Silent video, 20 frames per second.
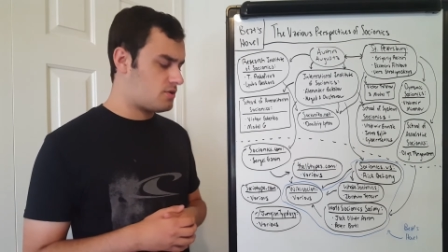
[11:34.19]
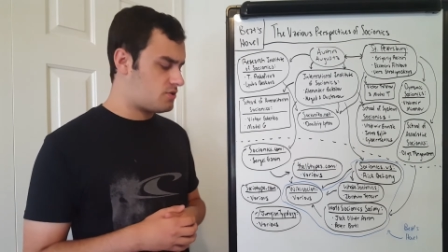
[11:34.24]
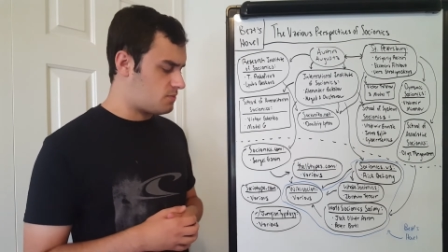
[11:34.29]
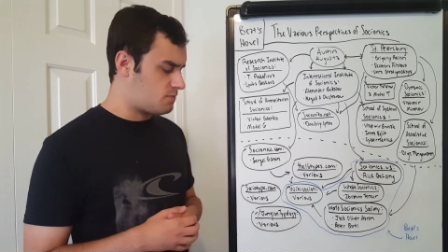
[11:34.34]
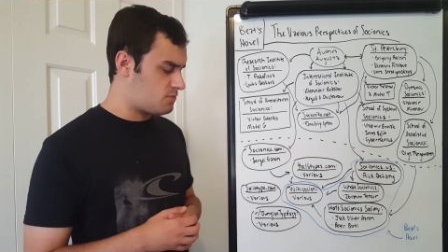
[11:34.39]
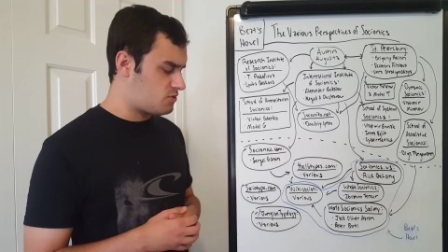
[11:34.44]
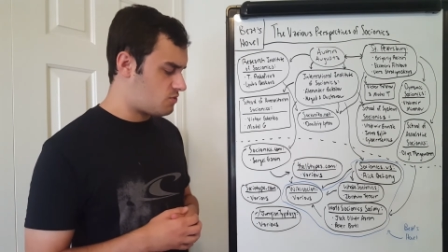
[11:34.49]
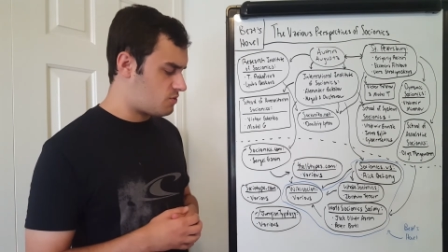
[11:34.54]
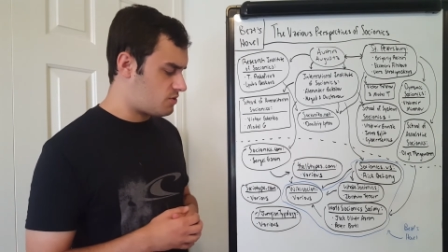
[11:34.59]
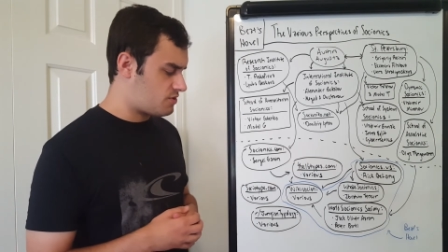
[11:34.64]

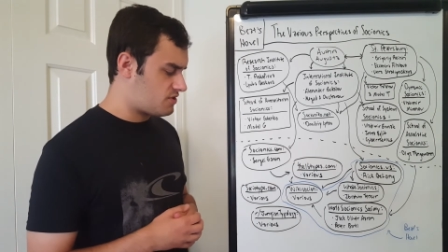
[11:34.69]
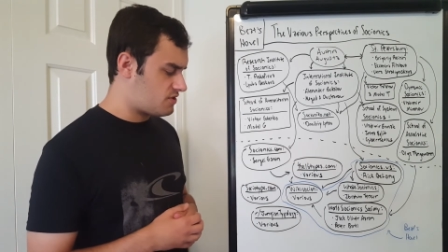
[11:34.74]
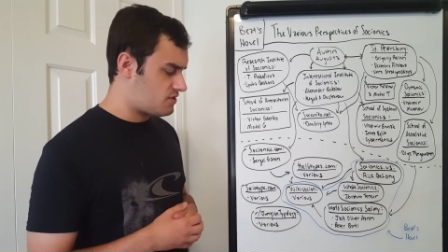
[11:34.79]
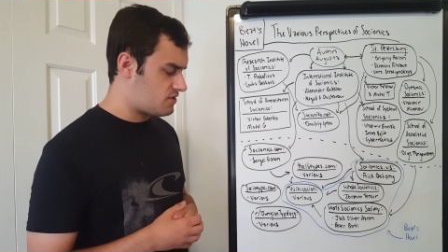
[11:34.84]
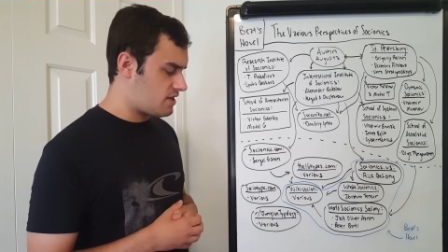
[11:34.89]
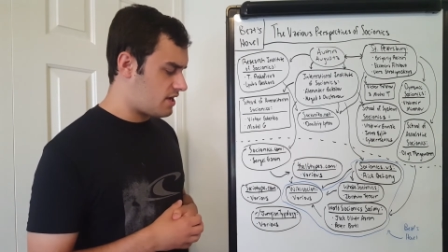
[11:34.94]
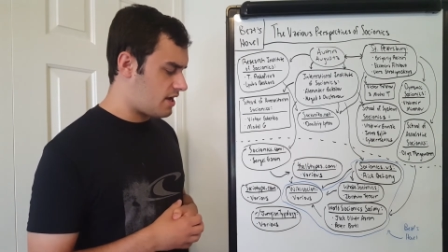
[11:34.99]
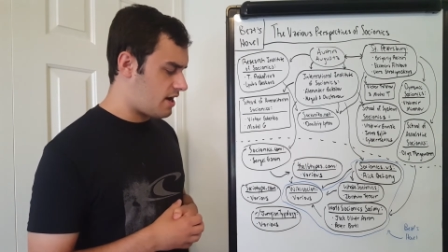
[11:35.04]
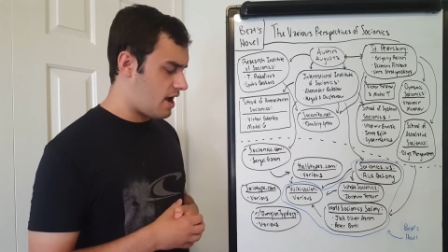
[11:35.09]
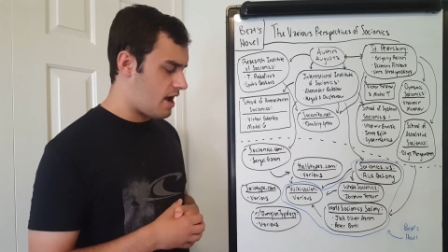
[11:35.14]
some sources
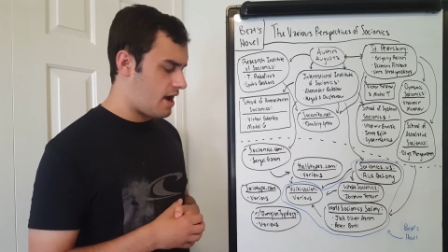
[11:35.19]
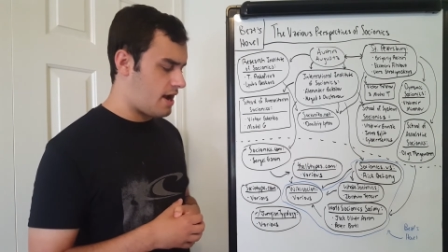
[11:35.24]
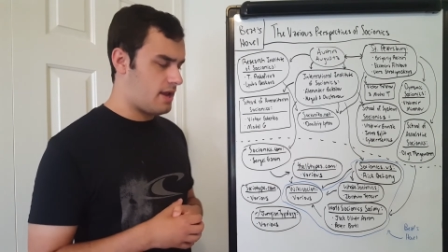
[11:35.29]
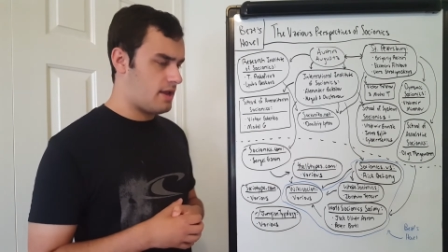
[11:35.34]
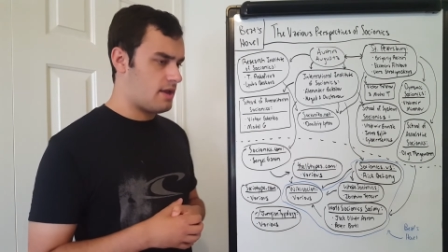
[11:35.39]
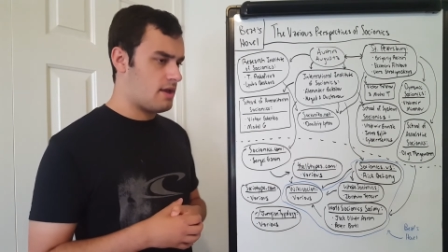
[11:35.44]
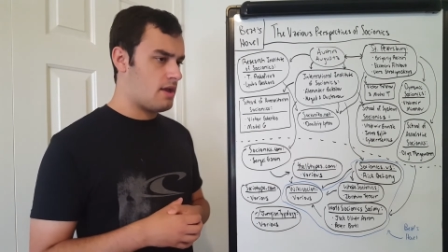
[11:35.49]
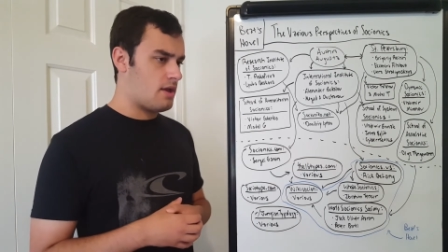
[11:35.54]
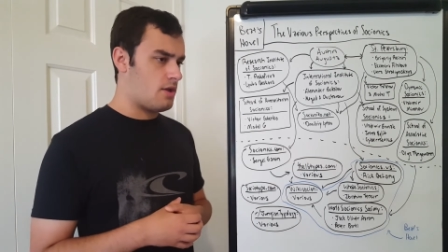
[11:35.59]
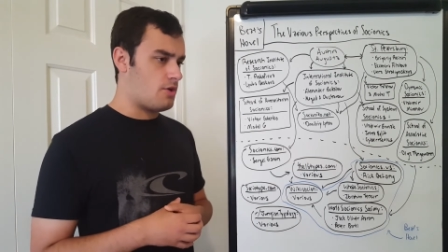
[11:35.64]
that
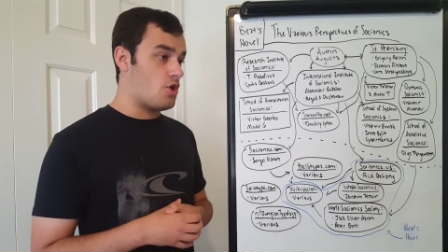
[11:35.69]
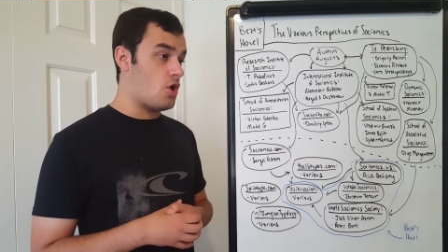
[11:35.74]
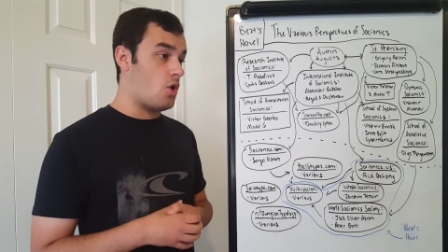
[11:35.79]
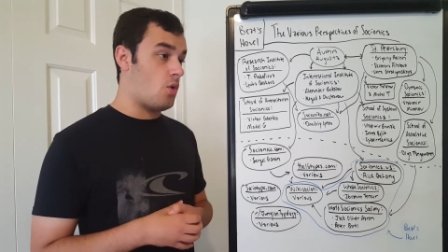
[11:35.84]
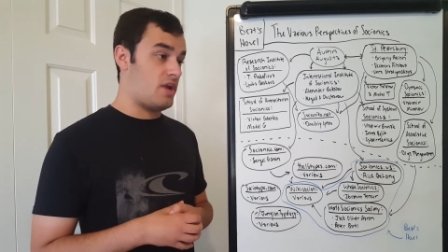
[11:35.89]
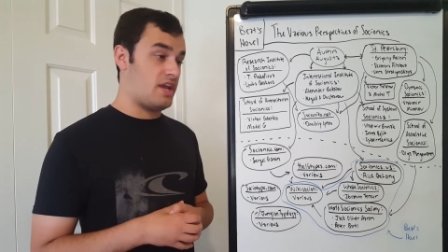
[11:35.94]
I know